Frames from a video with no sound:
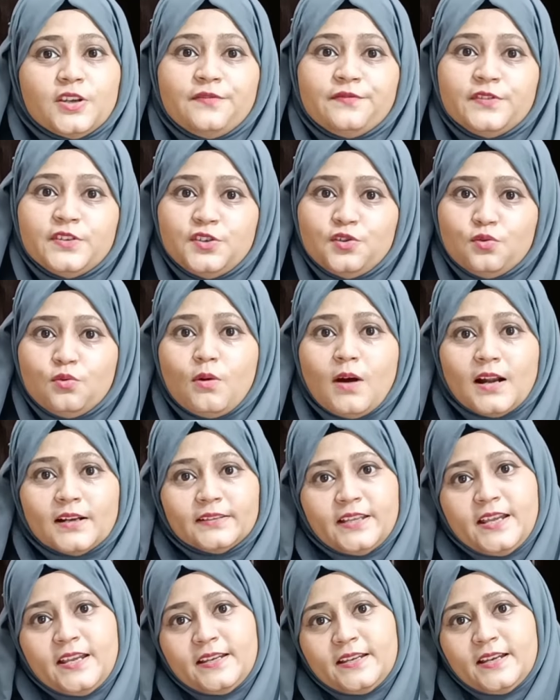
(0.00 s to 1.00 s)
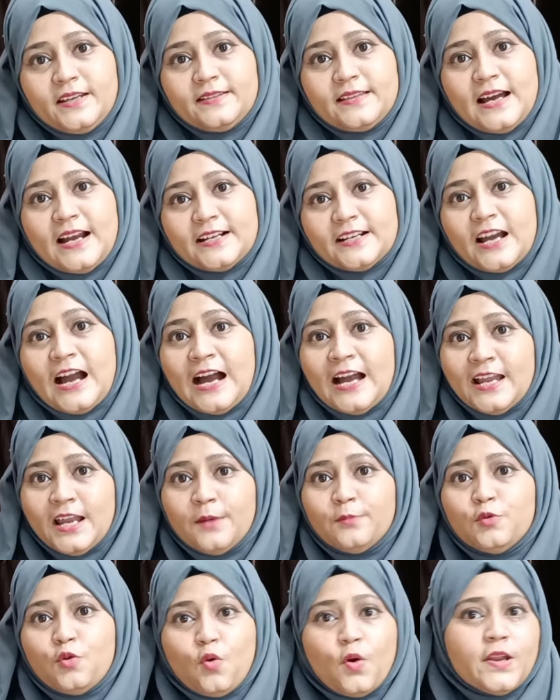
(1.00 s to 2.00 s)
If you are thinking that I
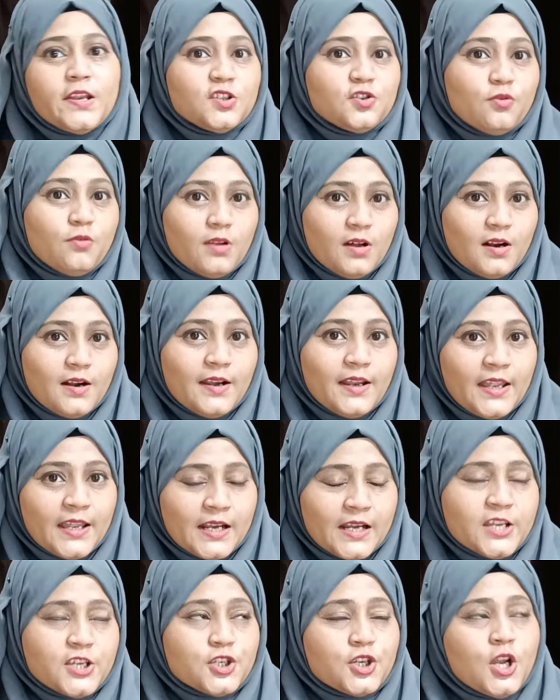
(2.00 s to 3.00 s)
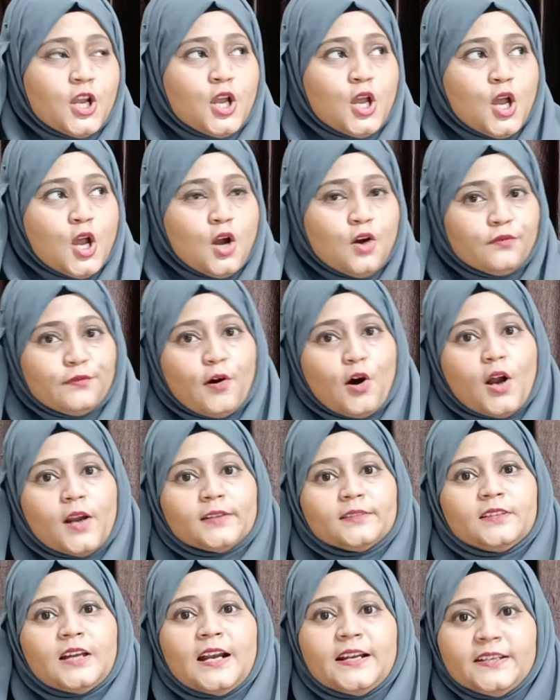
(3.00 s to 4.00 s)
am going to learn English
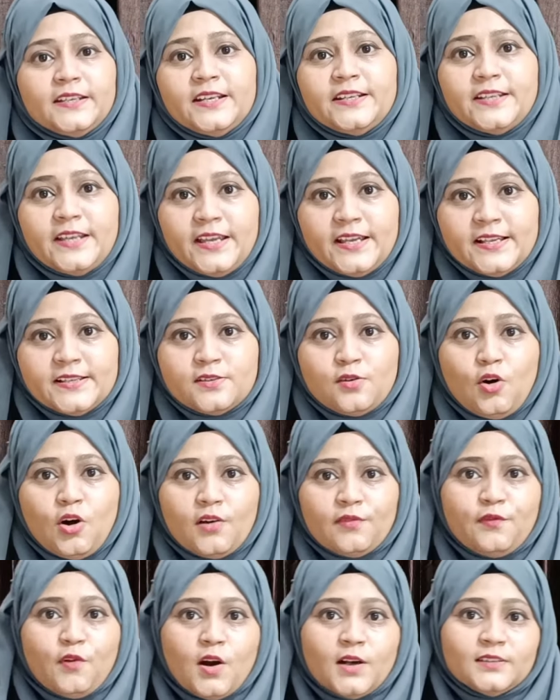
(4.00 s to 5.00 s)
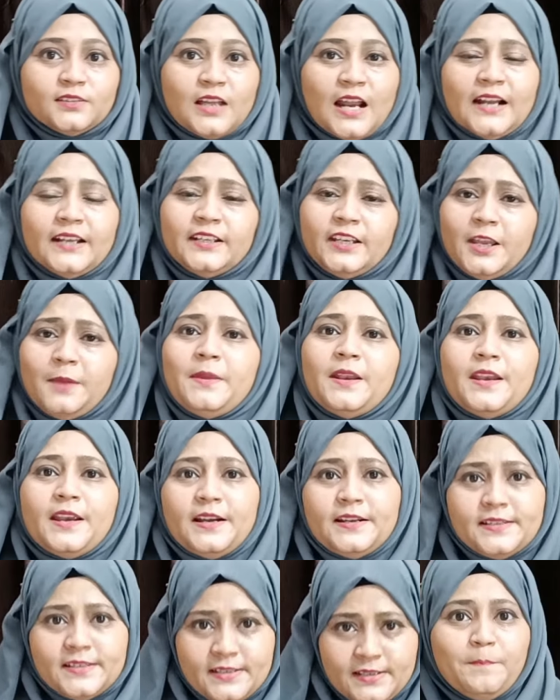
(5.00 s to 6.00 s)
for 30 days or for 30
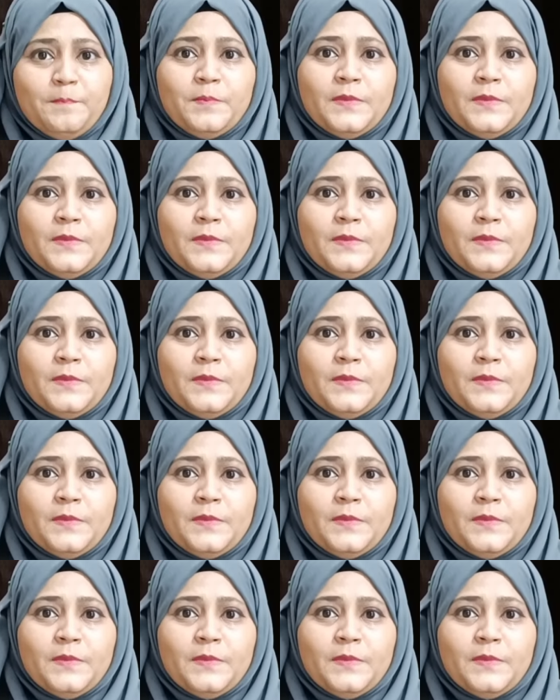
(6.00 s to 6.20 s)
minutes,